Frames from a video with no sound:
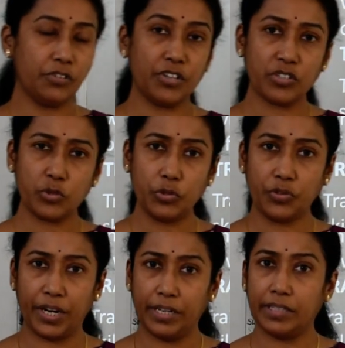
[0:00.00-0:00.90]
just to
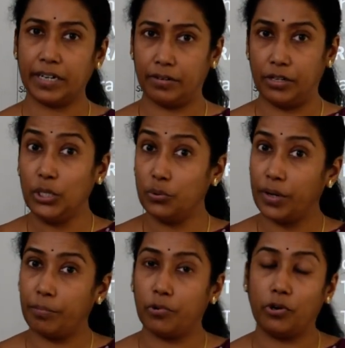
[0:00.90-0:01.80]
train that new
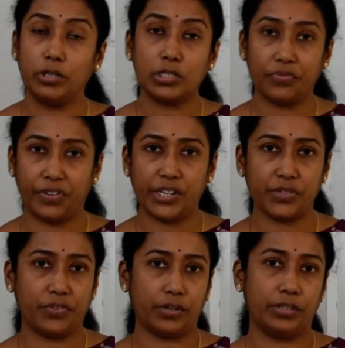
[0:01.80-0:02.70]
employee is
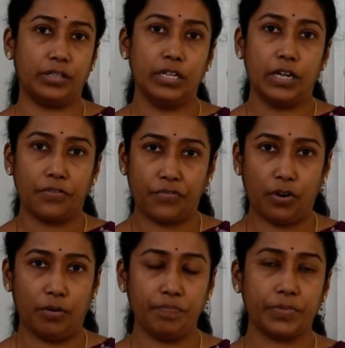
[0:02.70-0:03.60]
fresh for the
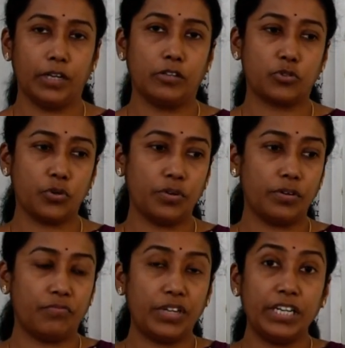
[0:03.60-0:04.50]
firm.
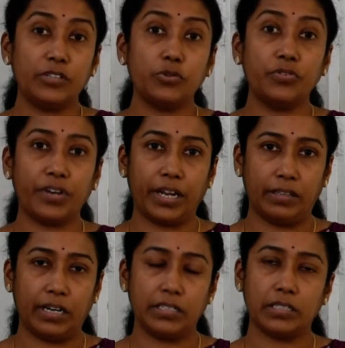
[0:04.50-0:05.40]
So we need to
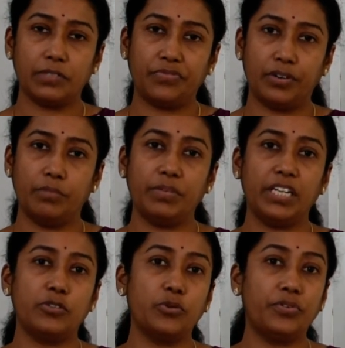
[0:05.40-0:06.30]
train, that is the firm
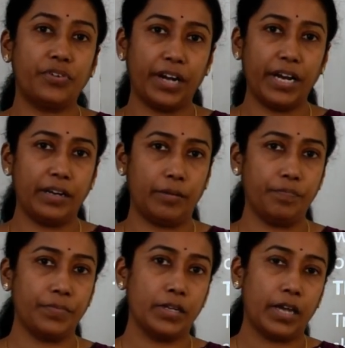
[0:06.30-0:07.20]
need to train
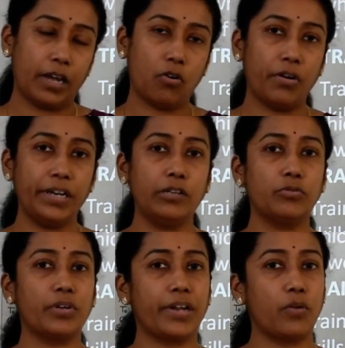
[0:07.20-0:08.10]
him according
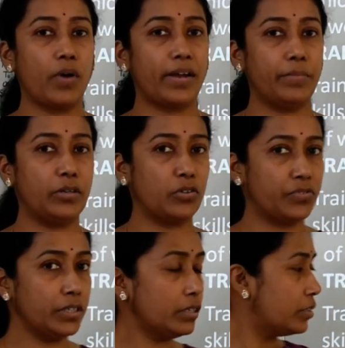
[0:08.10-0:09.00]
to the requirement
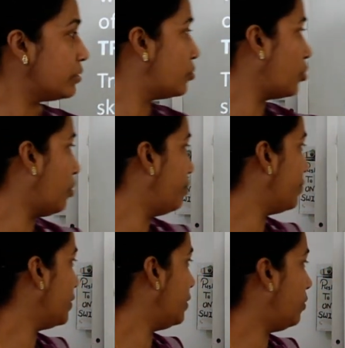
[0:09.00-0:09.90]
of the job
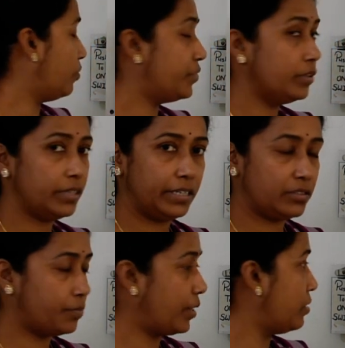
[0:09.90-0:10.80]
of the
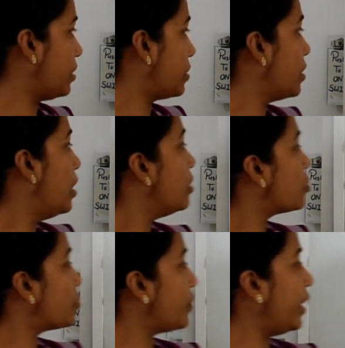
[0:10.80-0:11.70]
enterprises.
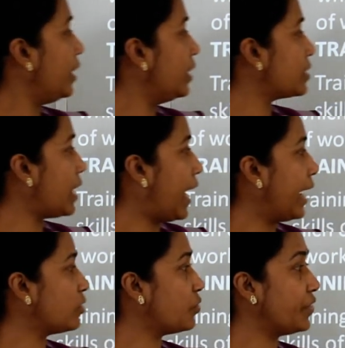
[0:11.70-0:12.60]
So training is the
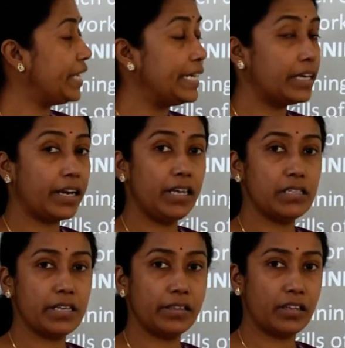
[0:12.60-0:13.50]
act of
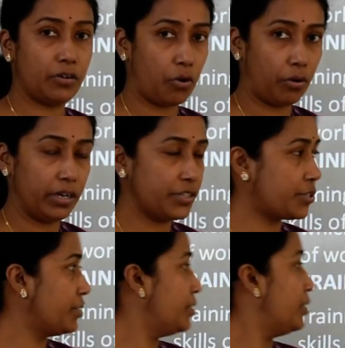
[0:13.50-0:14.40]
increasing the
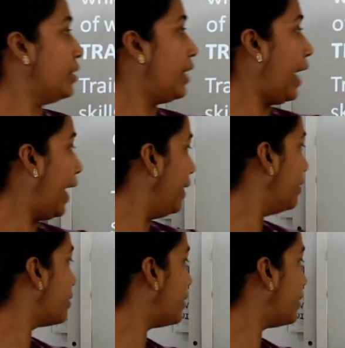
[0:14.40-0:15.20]
knowledge and